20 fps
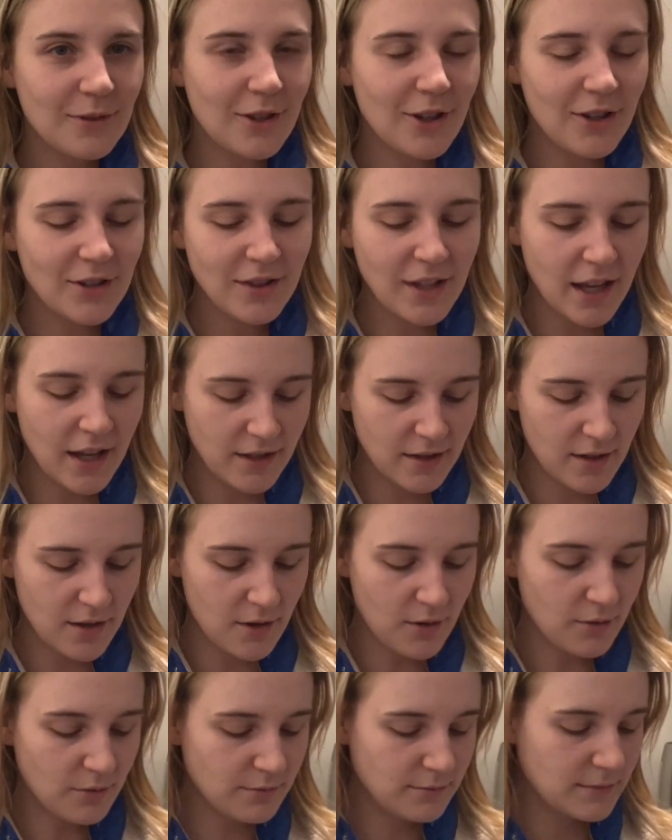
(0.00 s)
on that
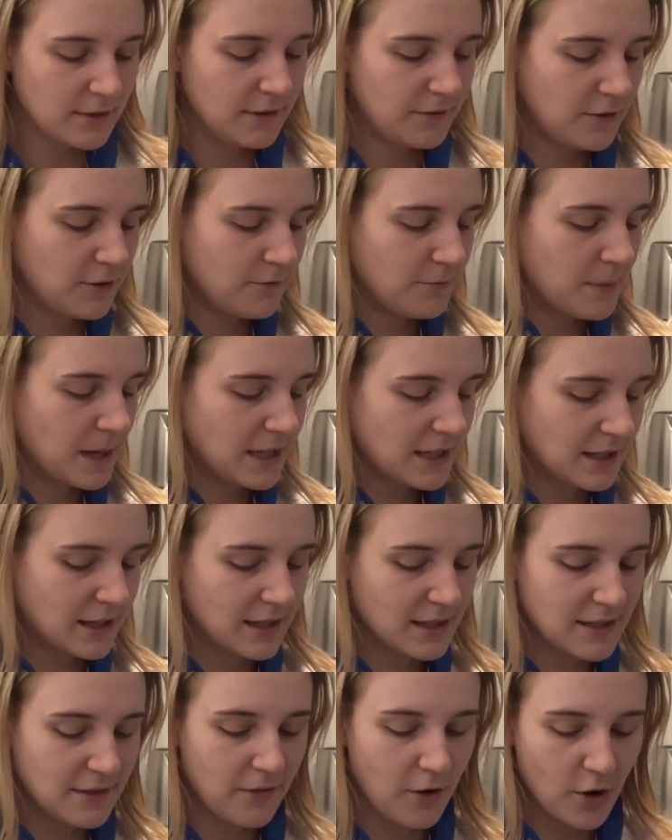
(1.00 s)
note, if you've made it
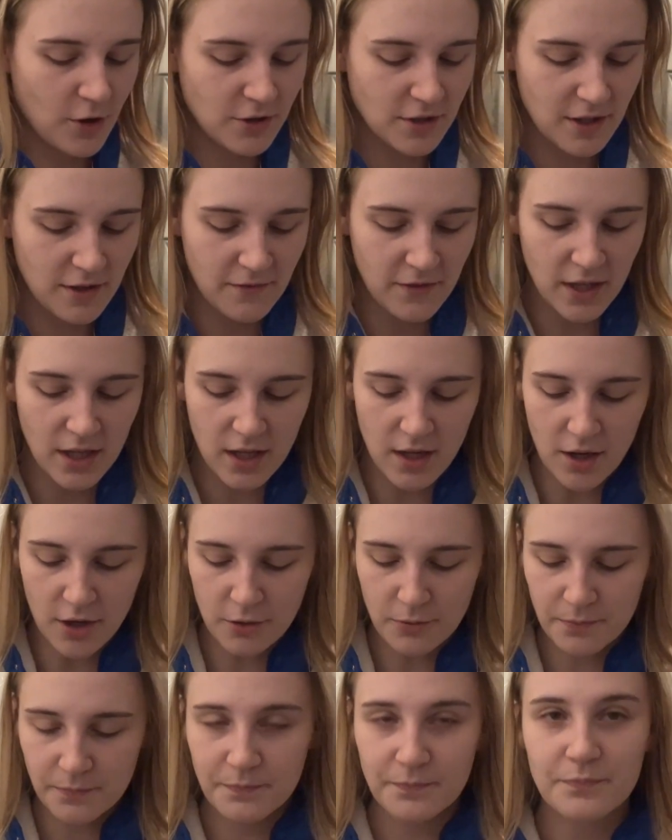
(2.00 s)
this far into the video,
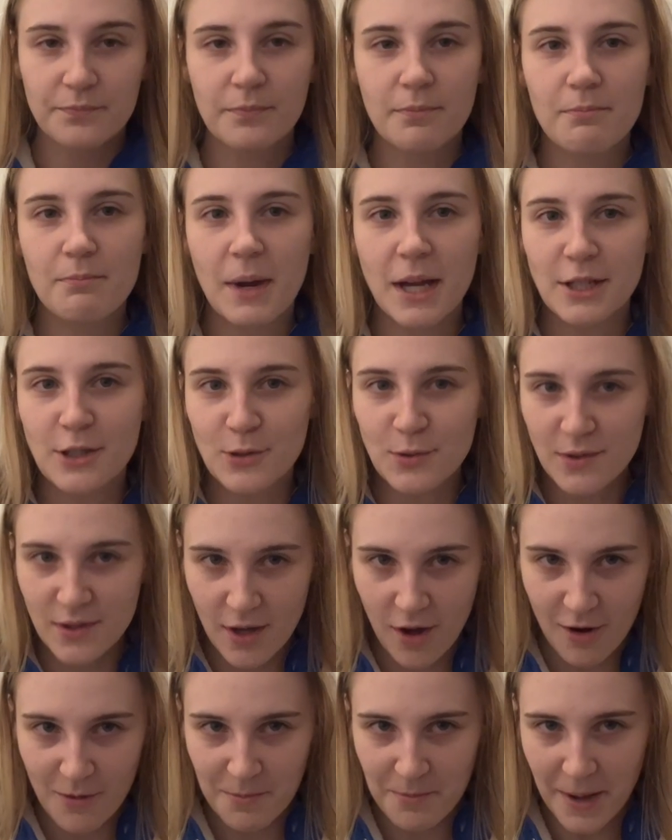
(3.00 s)
my new
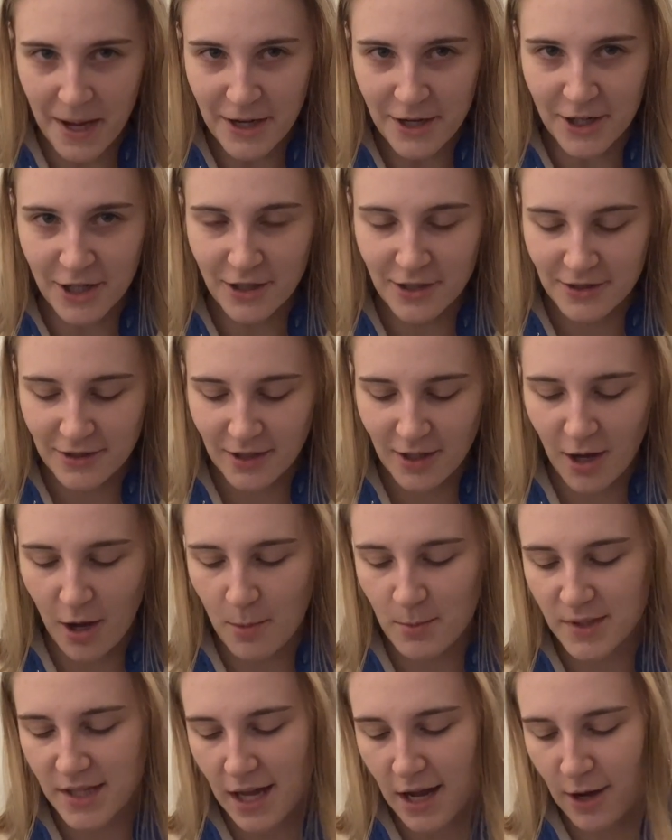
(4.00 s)
song Better
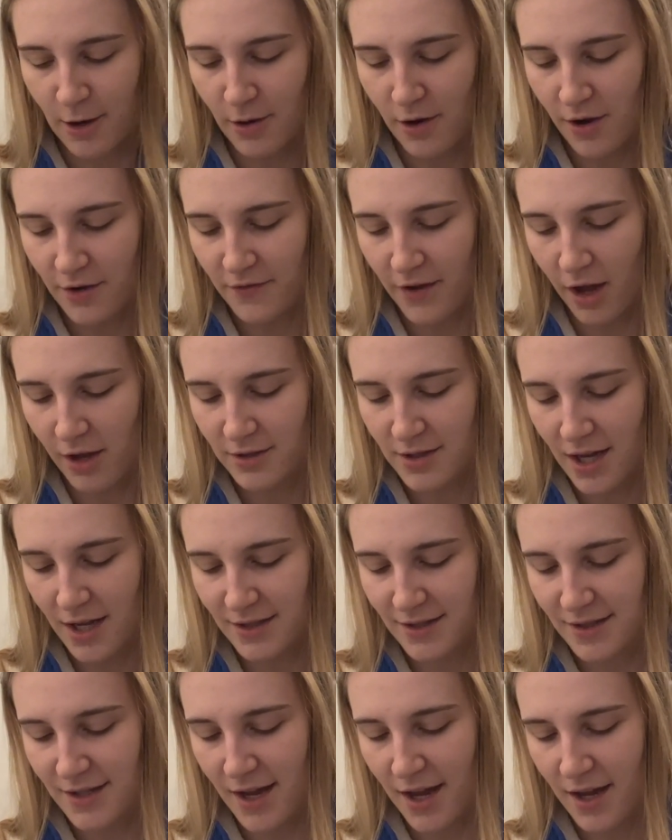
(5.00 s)
comes out on
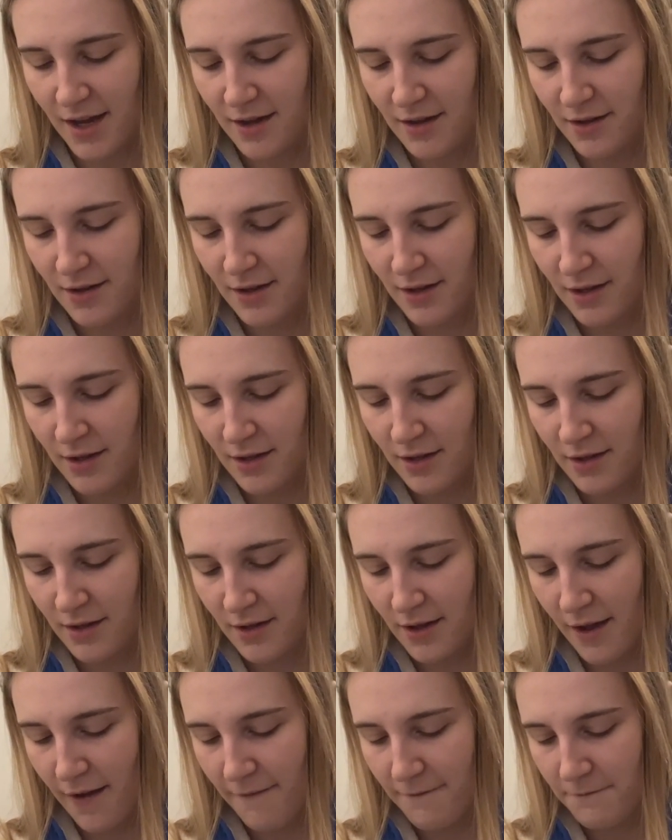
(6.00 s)
Valentine's Day,
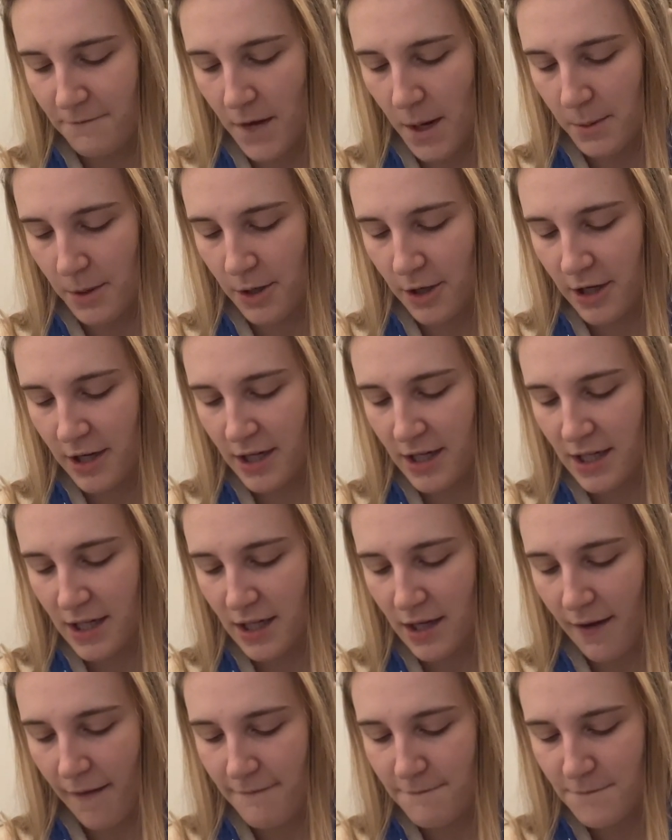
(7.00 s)
February
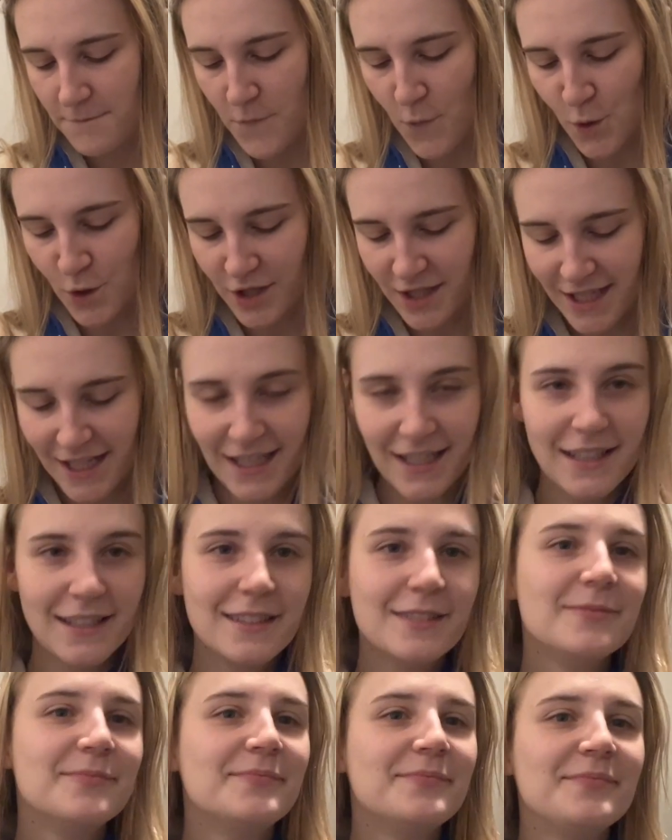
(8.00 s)
14.
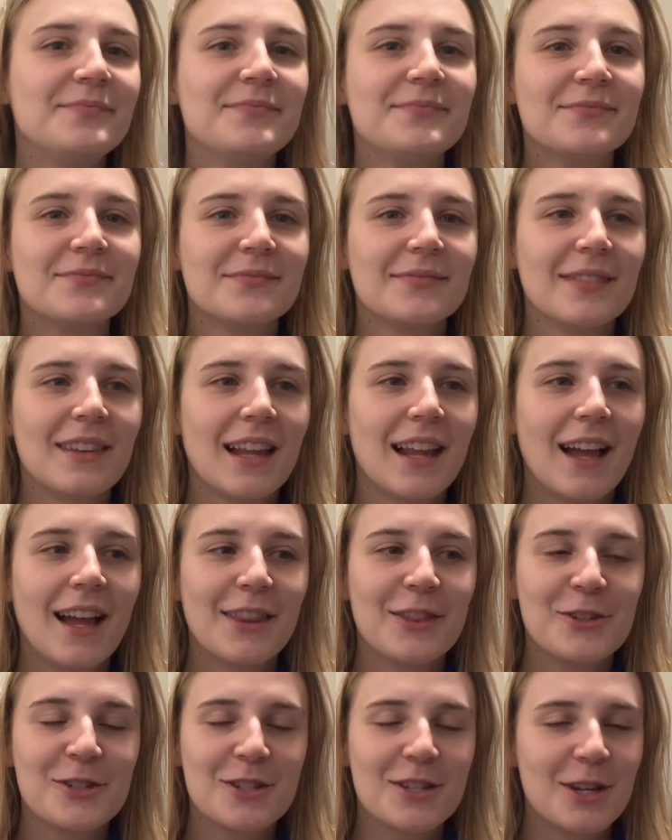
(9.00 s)

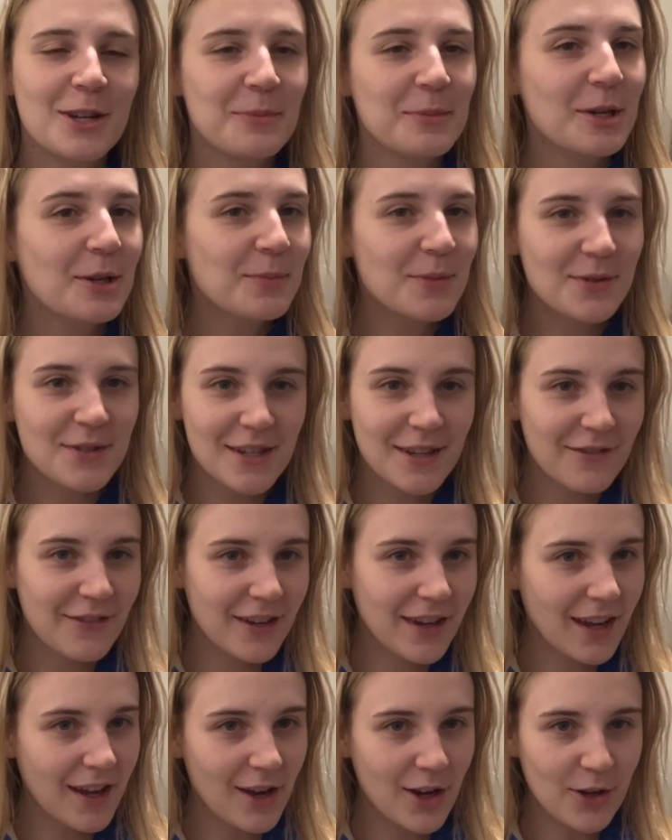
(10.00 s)
There's going to be a music
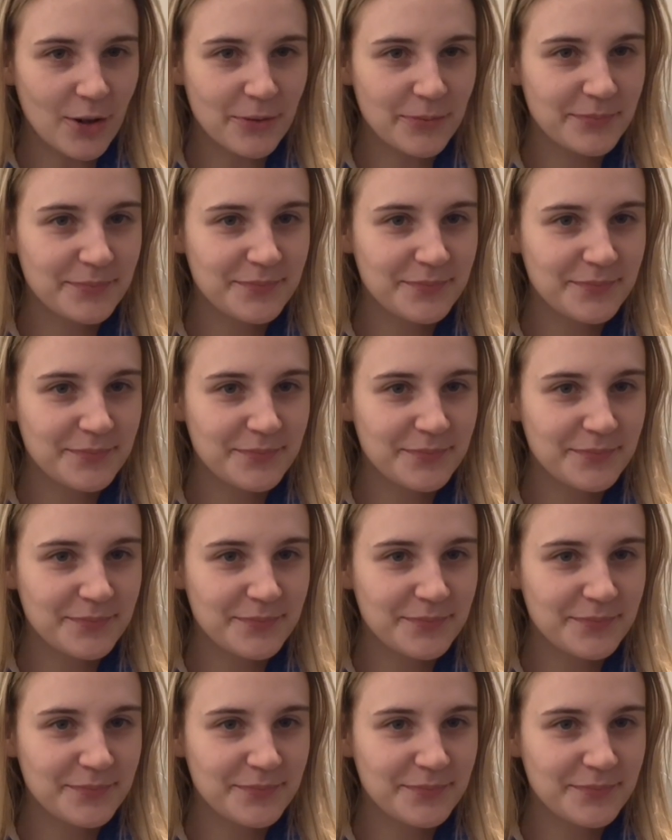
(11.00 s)
video.